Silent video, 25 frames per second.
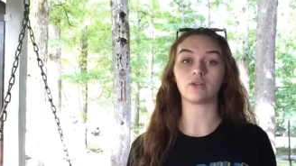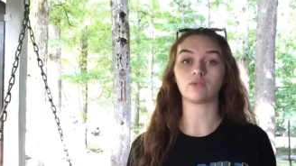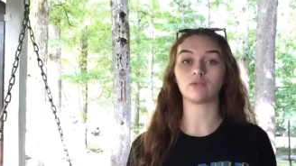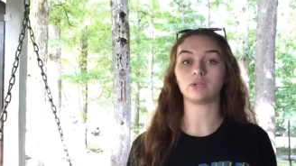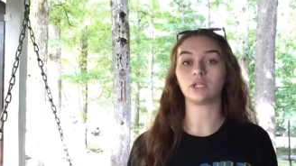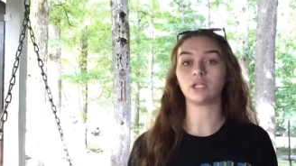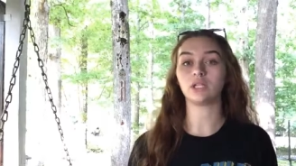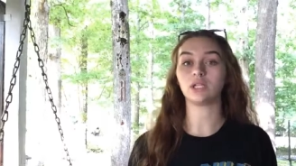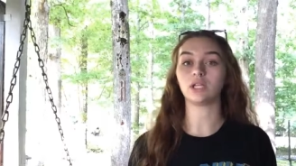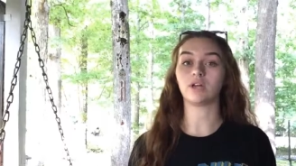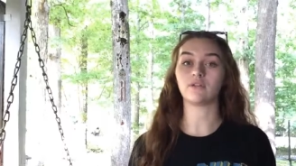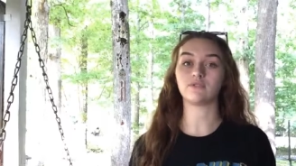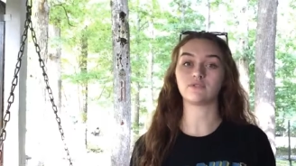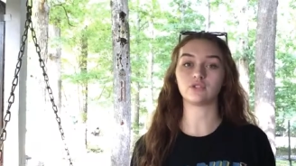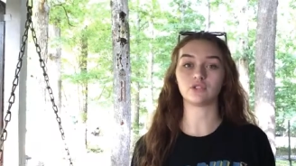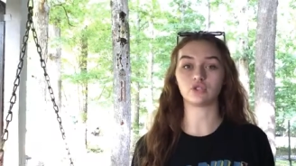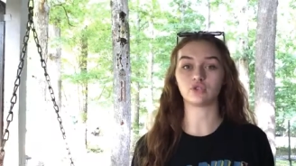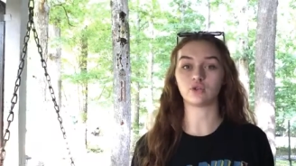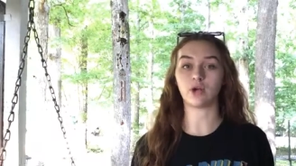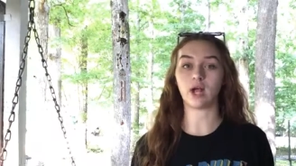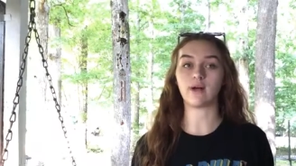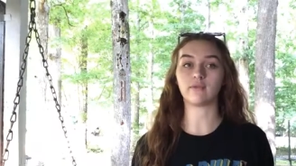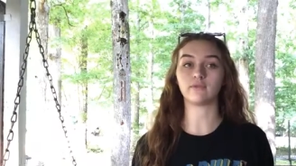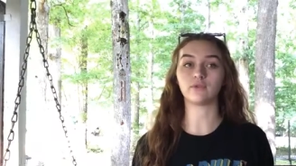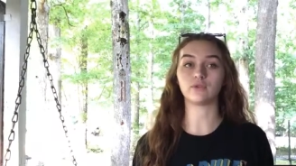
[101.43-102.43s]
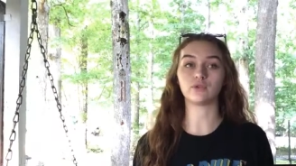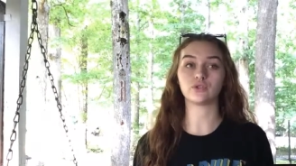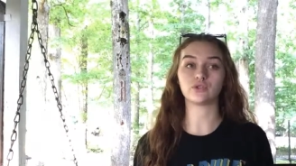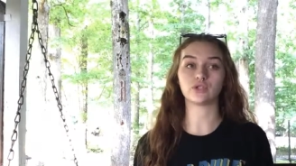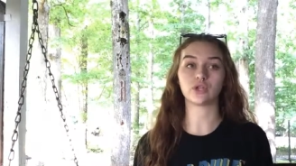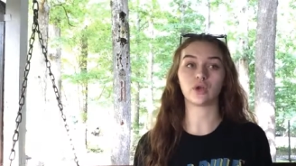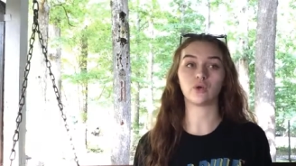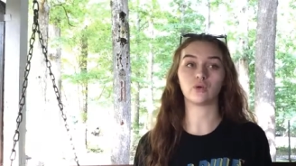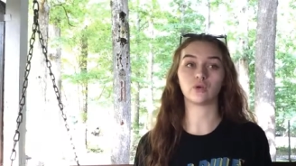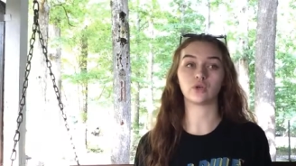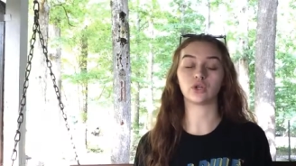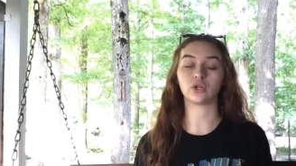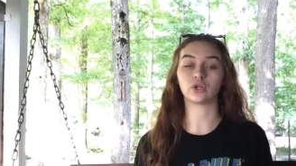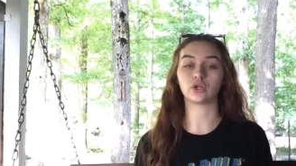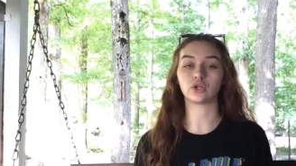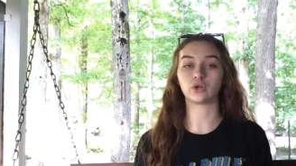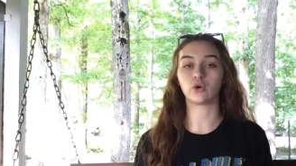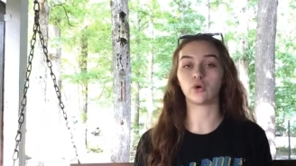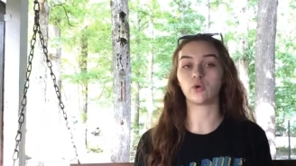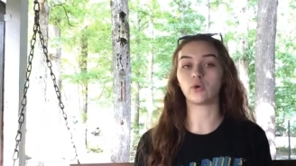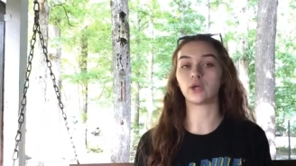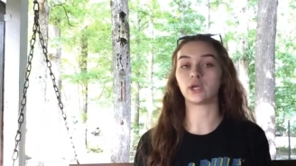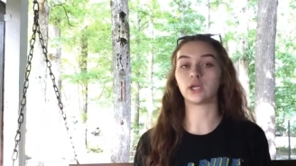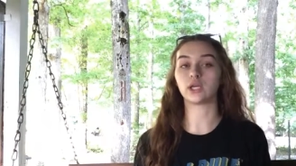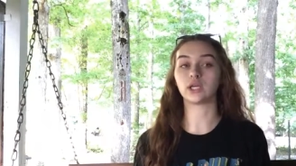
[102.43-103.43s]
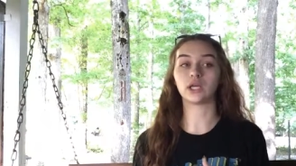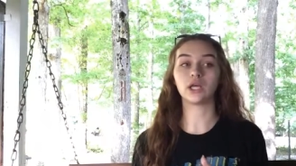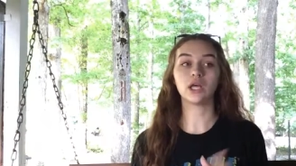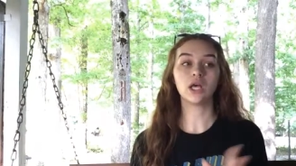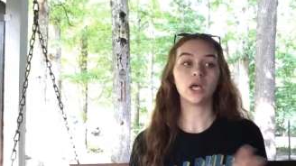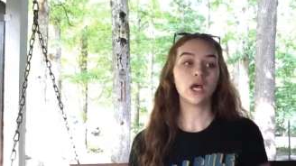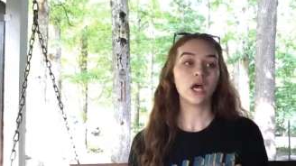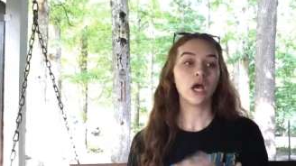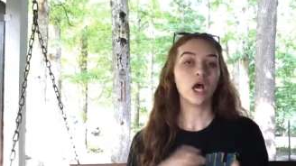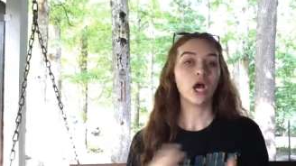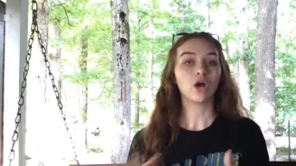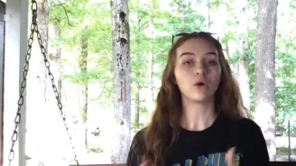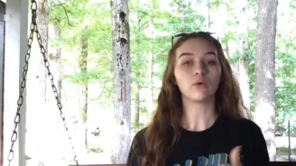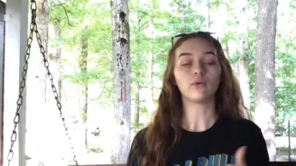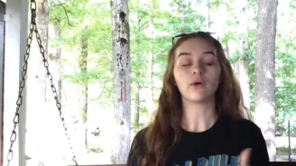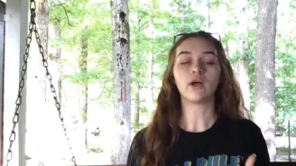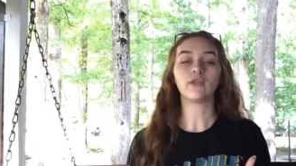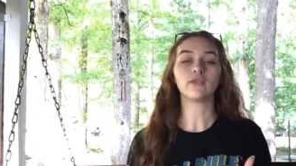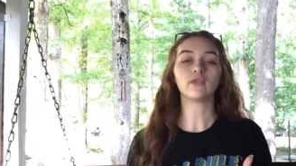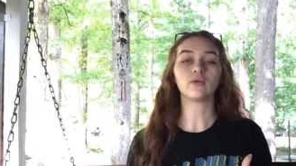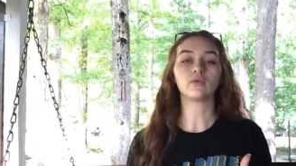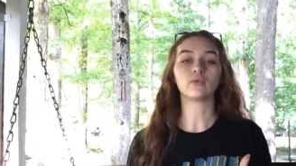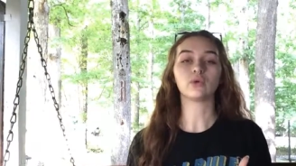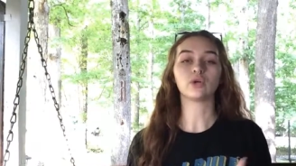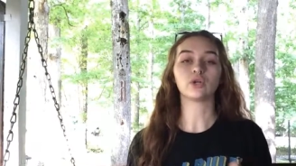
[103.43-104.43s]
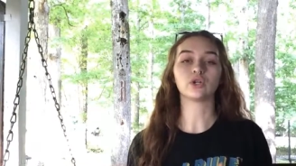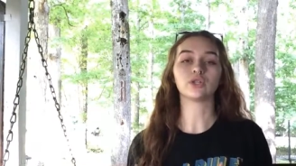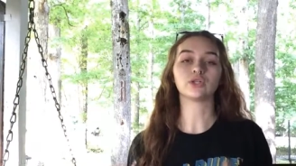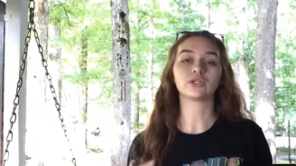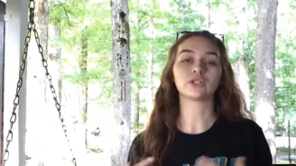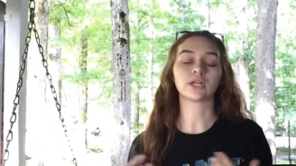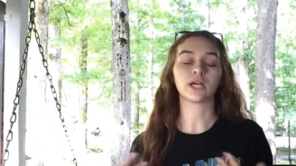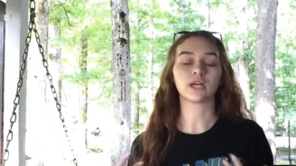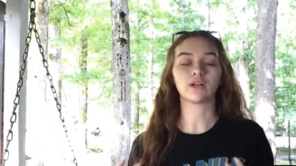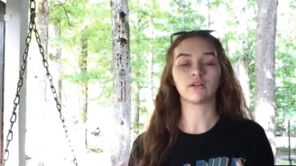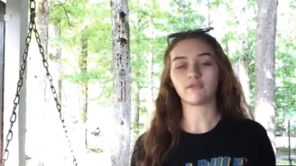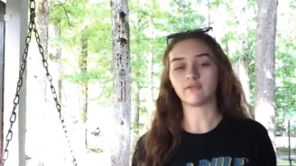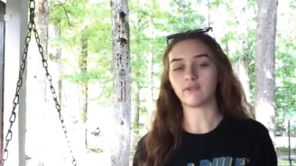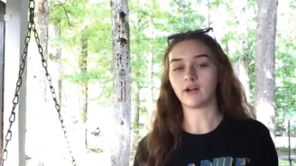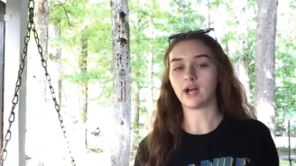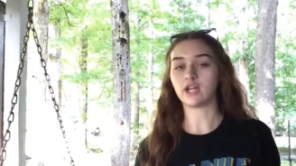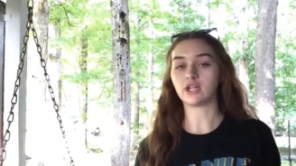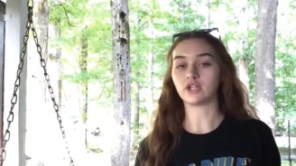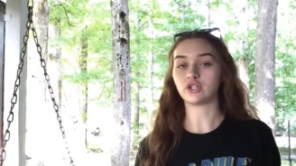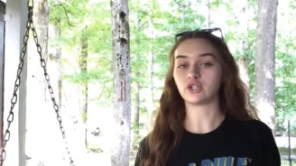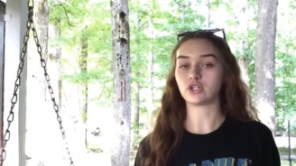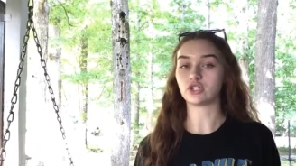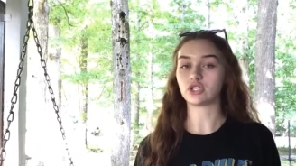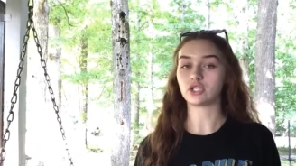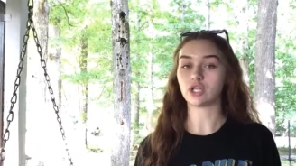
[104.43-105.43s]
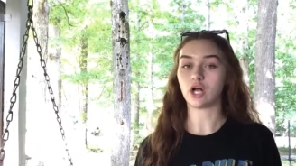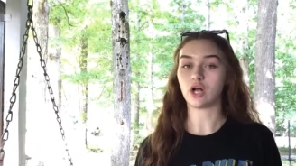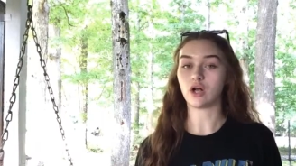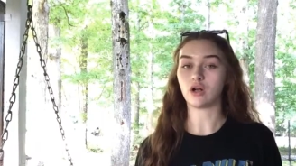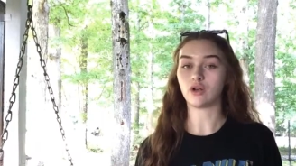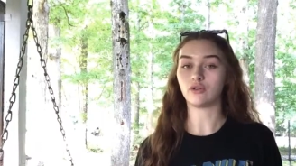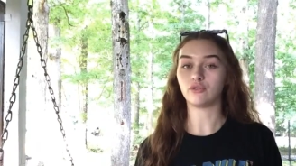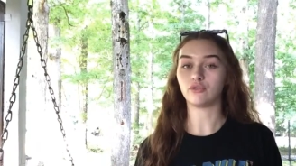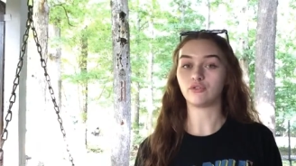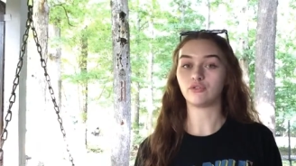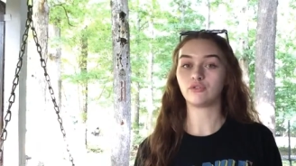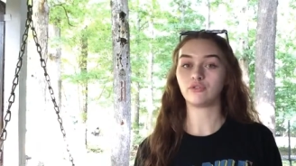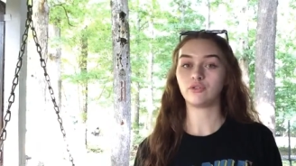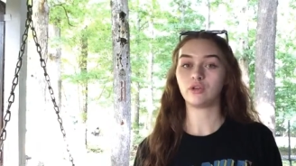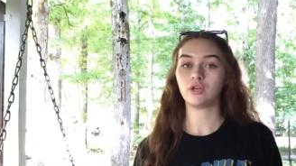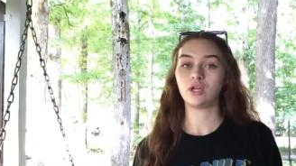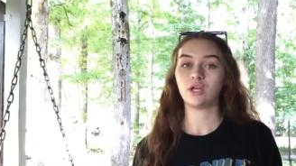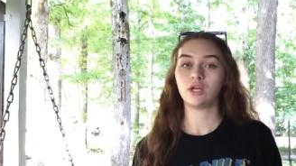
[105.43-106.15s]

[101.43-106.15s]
I really love to travel, so her going around the world to kind of find herself,